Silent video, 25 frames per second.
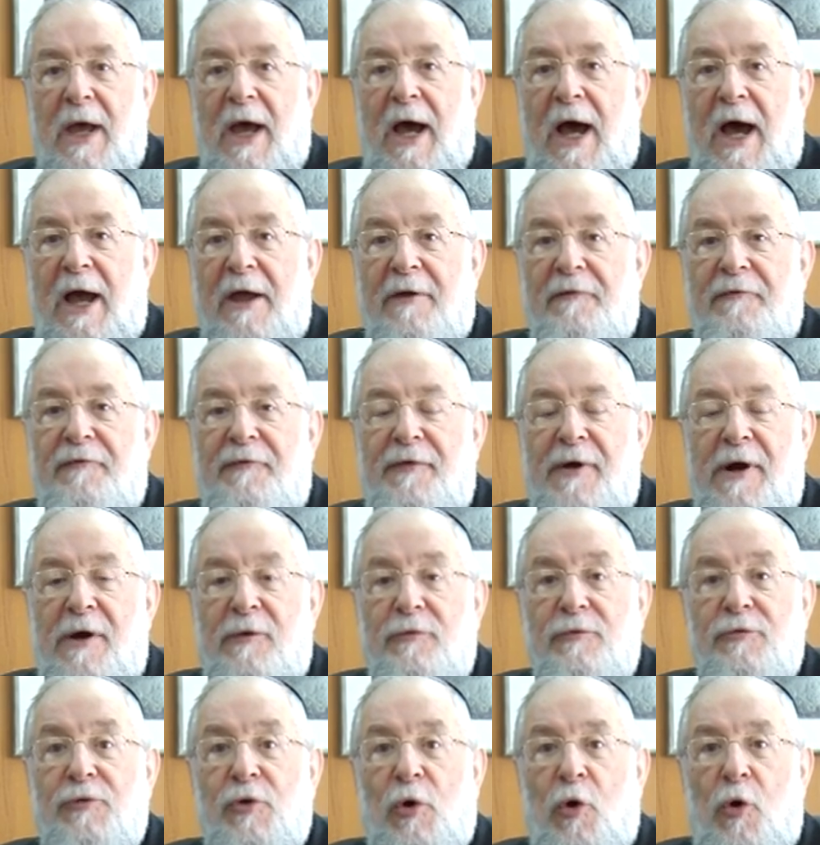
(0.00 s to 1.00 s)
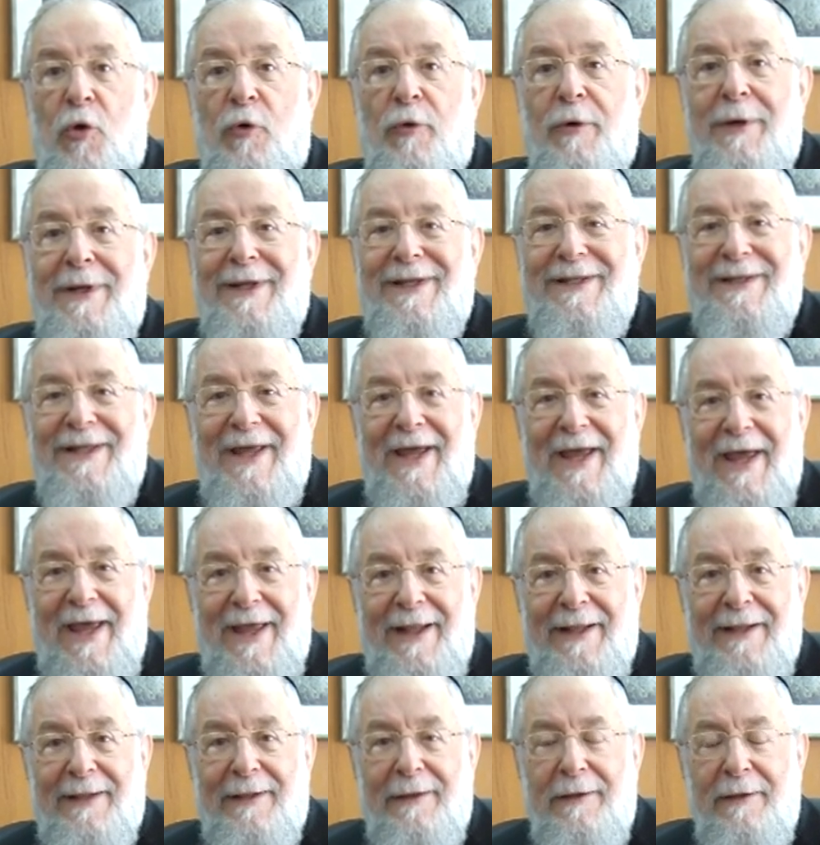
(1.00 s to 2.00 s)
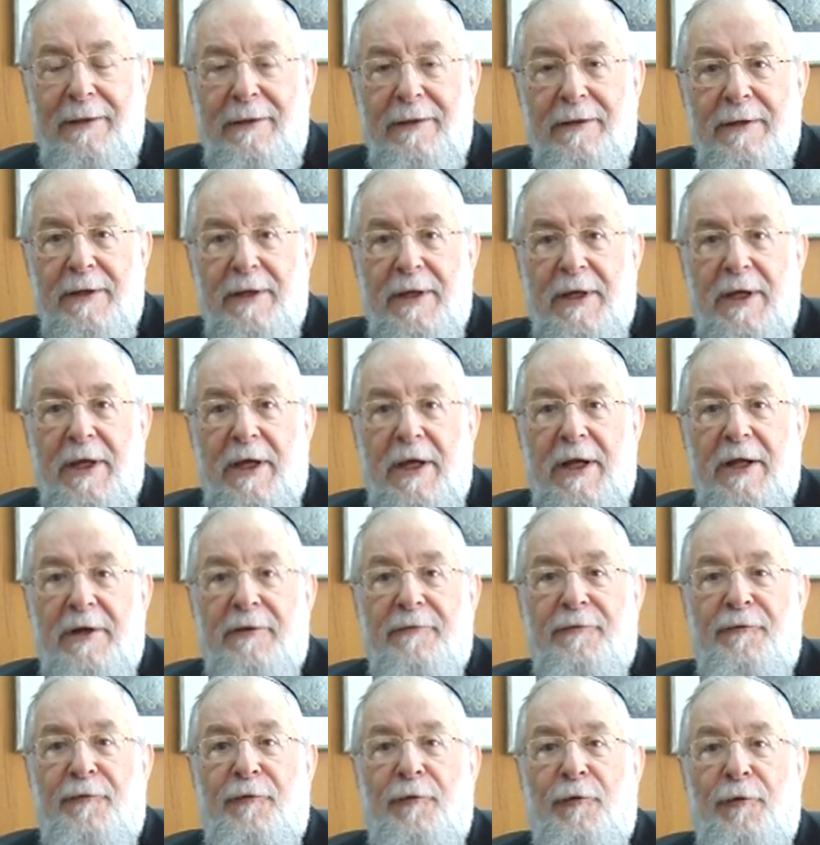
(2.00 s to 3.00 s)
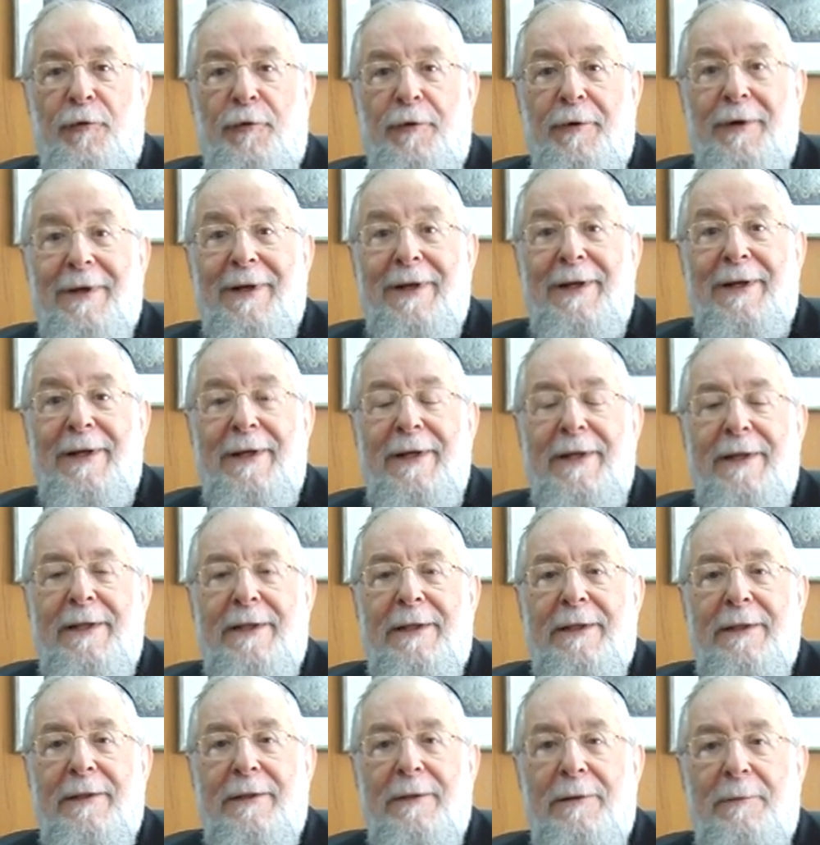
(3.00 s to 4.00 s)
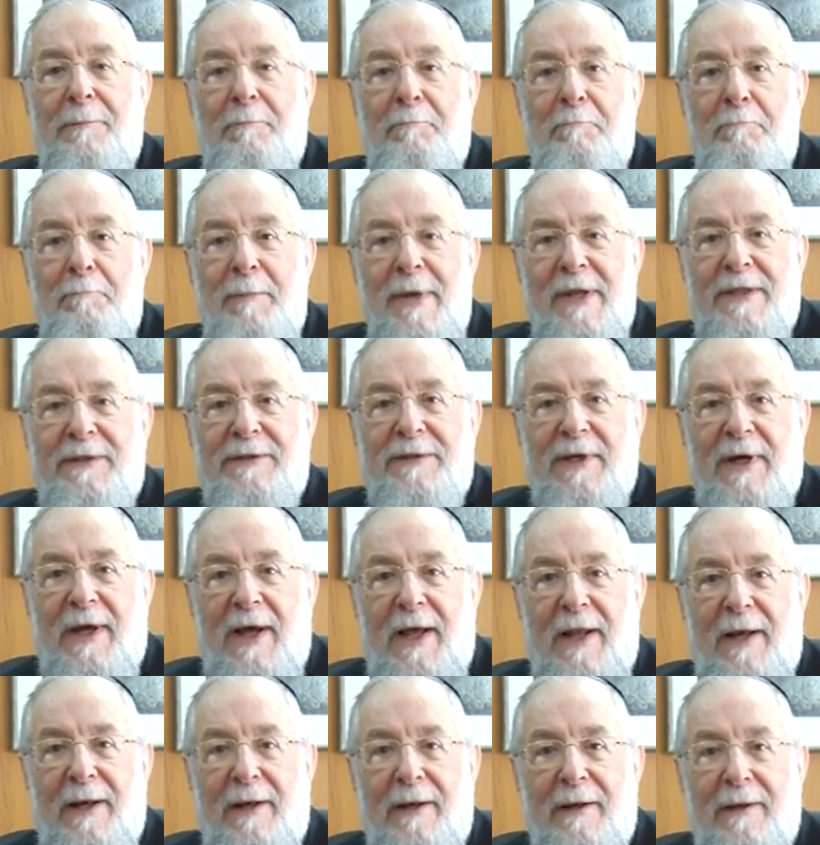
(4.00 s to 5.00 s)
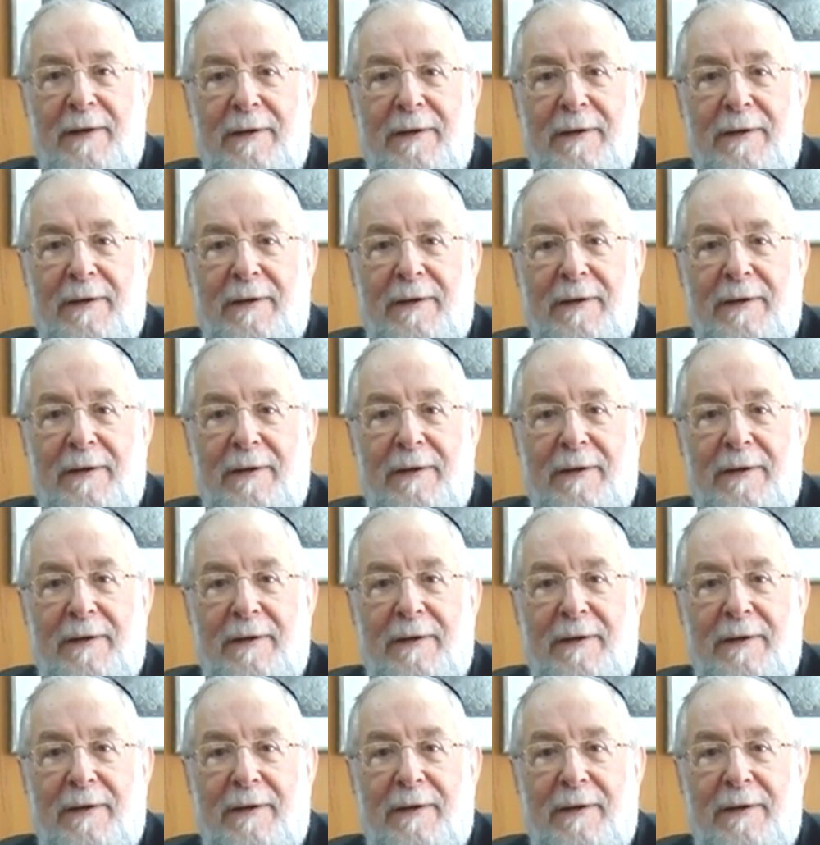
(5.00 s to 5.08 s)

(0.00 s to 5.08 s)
I found only the handle and 4 little metal